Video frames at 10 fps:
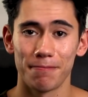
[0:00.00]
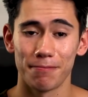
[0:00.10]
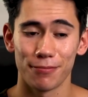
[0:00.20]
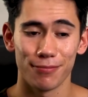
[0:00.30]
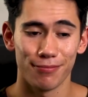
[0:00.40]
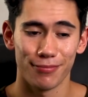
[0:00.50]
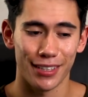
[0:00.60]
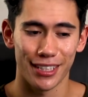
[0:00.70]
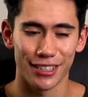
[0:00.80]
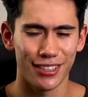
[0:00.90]

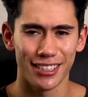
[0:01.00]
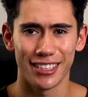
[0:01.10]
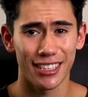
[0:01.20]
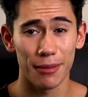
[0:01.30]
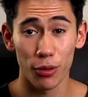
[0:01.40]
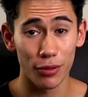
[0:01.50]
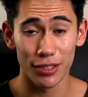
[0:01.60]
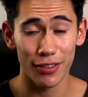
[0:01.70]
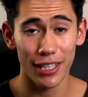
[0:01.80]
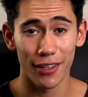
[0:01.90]
I guess you could skip over
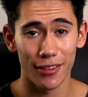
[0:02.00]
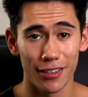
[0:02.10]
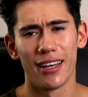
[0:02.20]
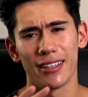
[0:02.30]
this video.